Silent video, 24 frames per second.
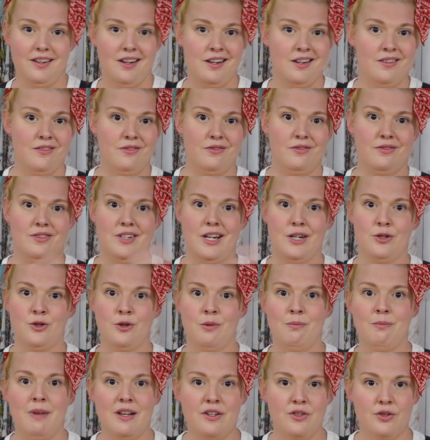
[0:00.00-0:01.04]
kind of
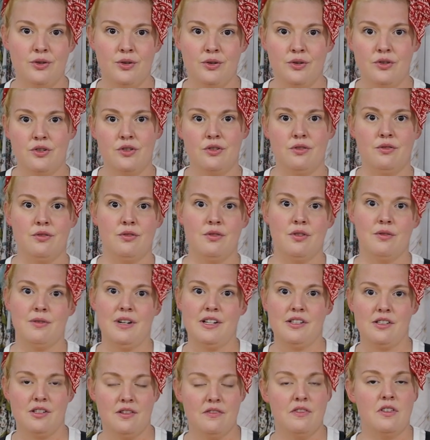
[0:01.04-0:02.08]
detrimental to the
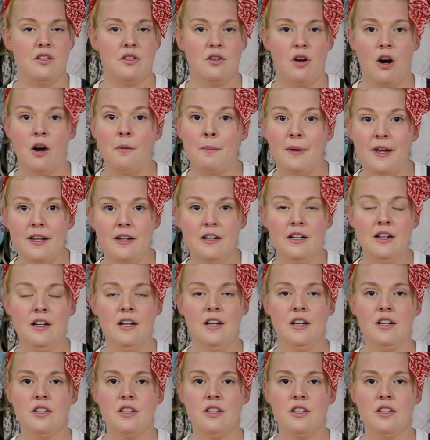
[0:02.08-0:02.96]
rest of the garment.